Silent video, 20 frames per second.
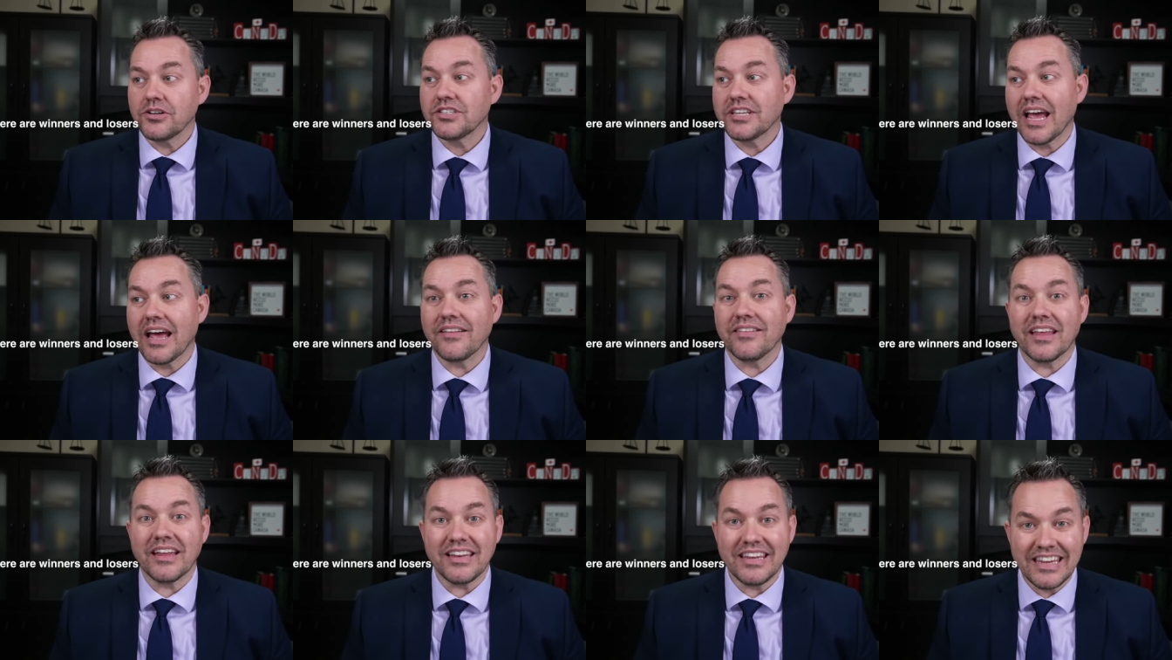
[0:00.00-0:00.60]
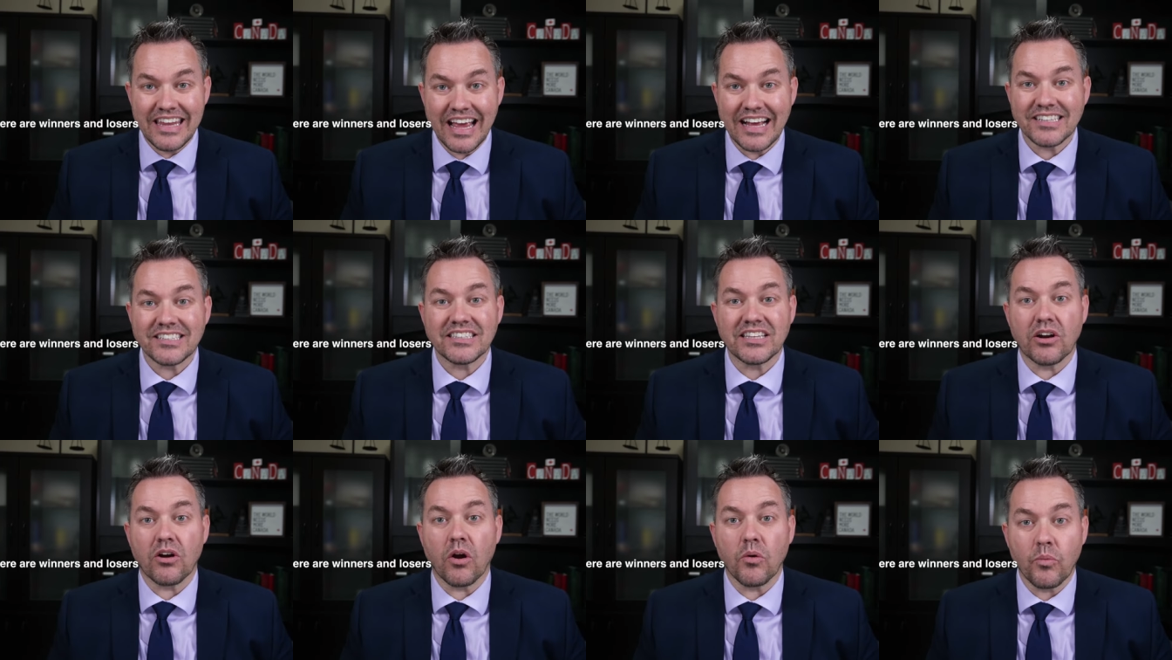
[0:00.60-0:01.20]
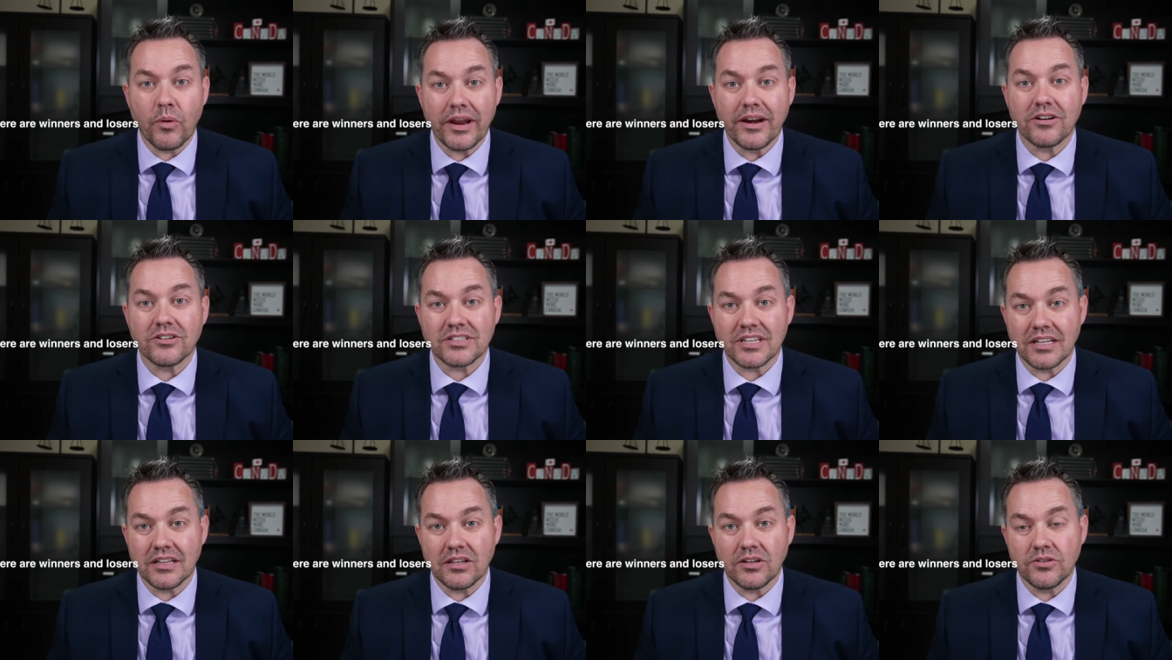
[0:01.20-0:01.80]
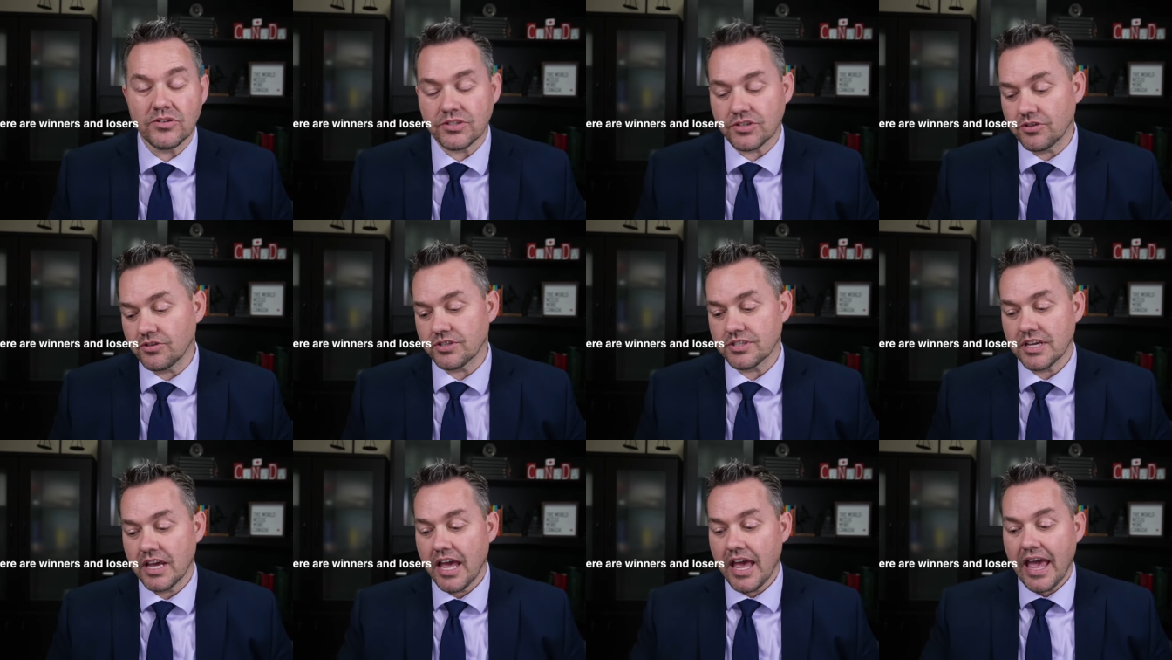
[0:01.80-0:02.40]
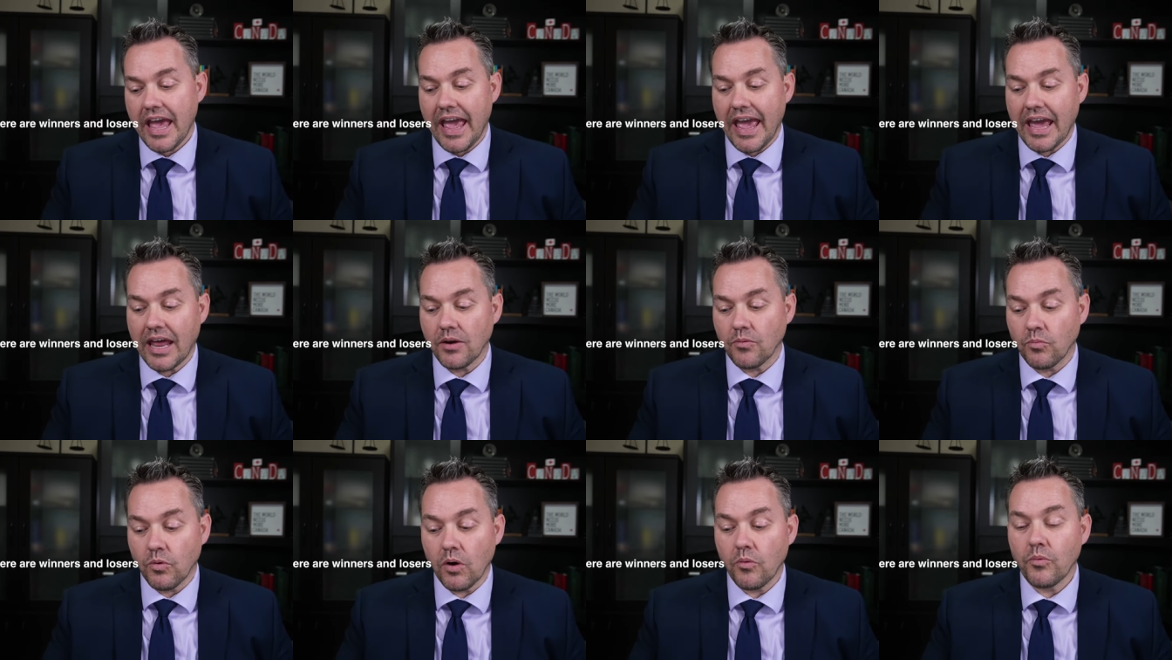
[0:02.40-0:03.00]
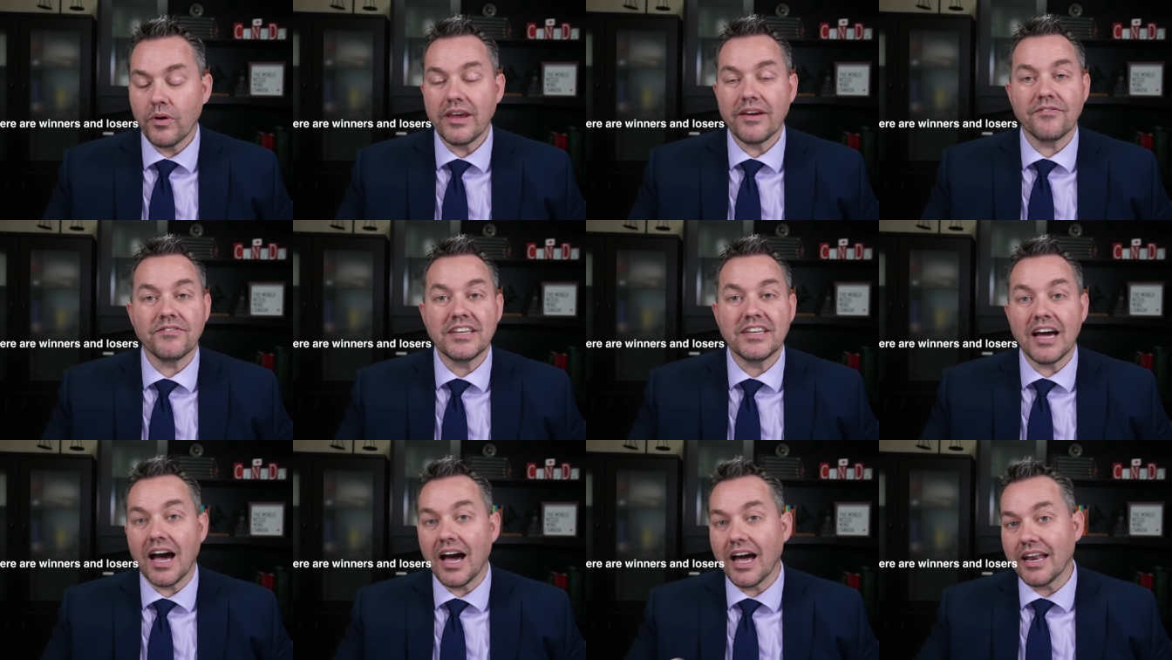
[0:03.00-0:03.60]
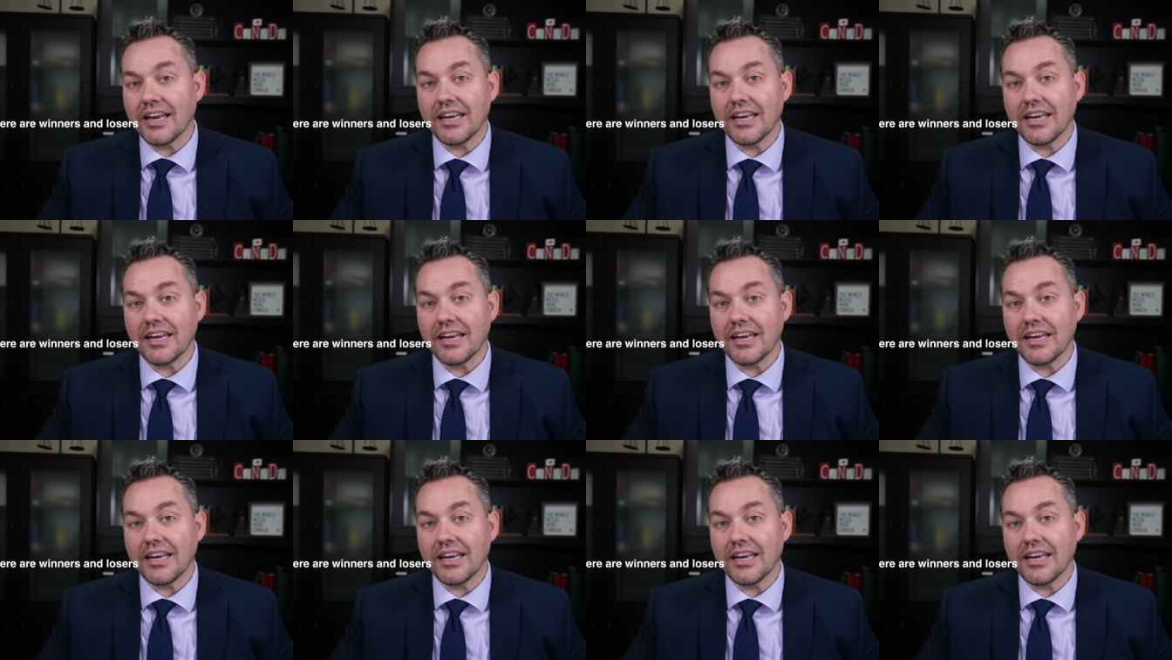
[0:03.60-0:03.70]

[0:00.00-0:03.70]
understand that yes, there are winners and losers. And what we have